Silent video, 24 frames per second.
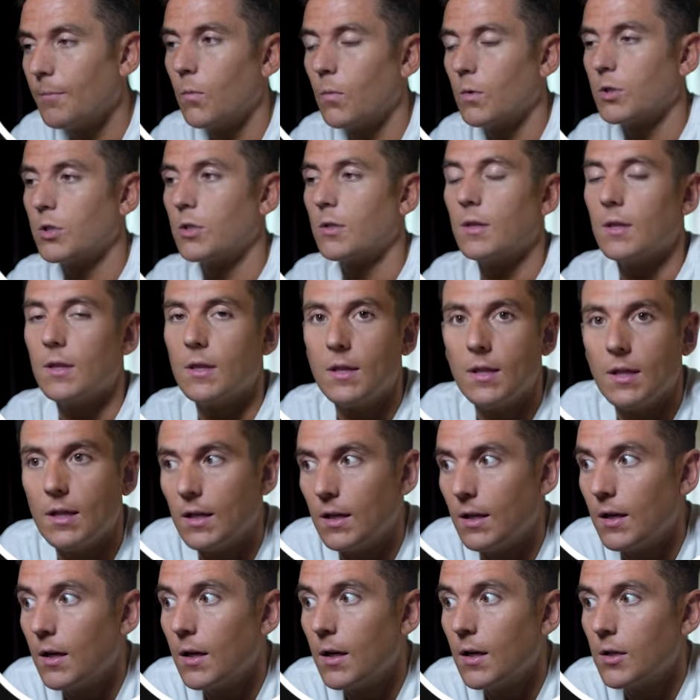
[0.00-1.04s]
which
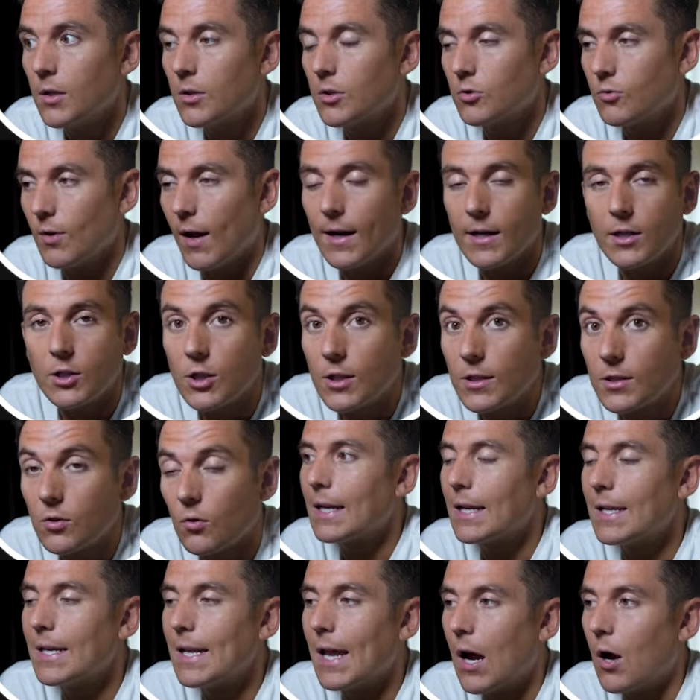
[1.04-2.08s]
the strategist
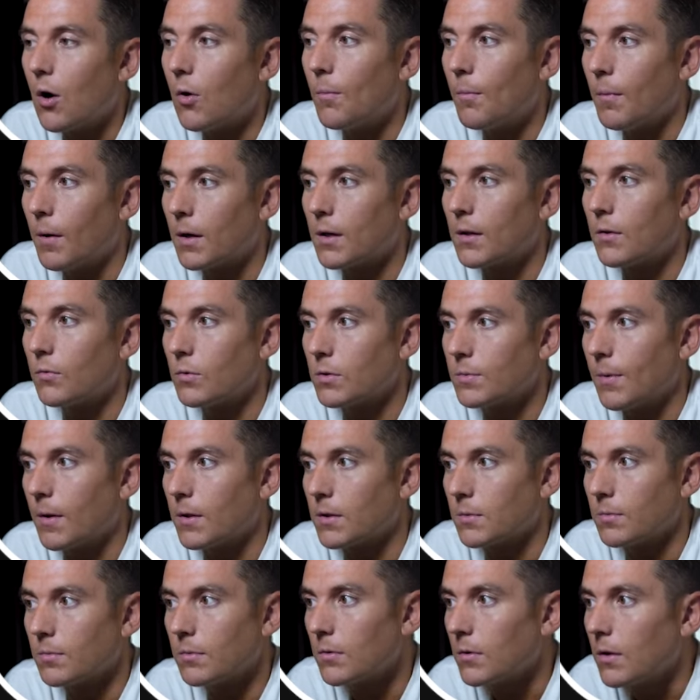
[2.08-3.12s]
can now mark
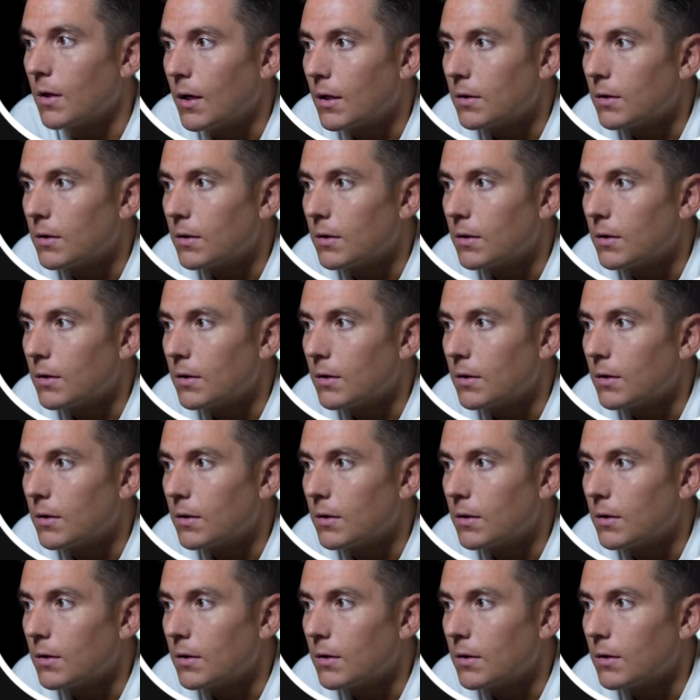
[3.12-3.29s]
responsible